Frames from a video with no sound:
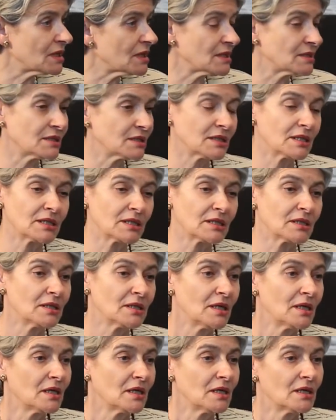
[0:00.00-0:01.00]
and
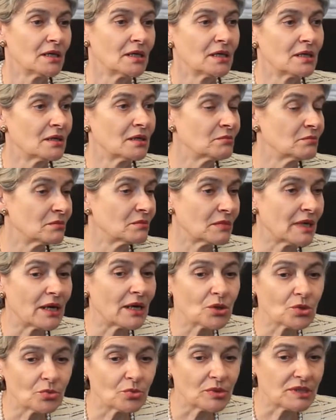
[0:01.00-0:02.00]

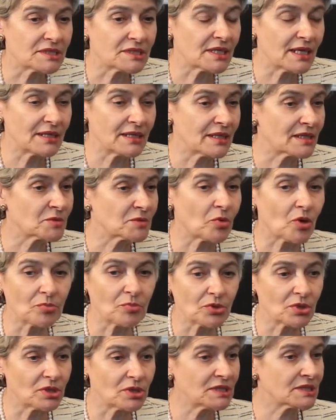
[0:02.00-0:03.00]
I always say that
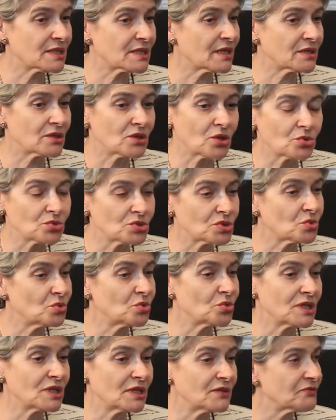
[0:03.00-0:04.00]
populists are those
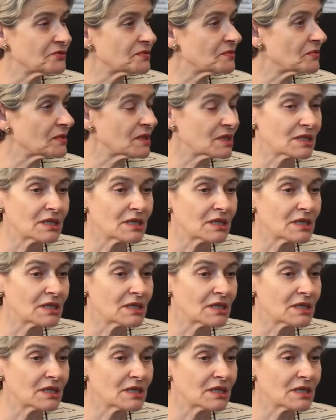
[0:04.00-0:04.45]
who give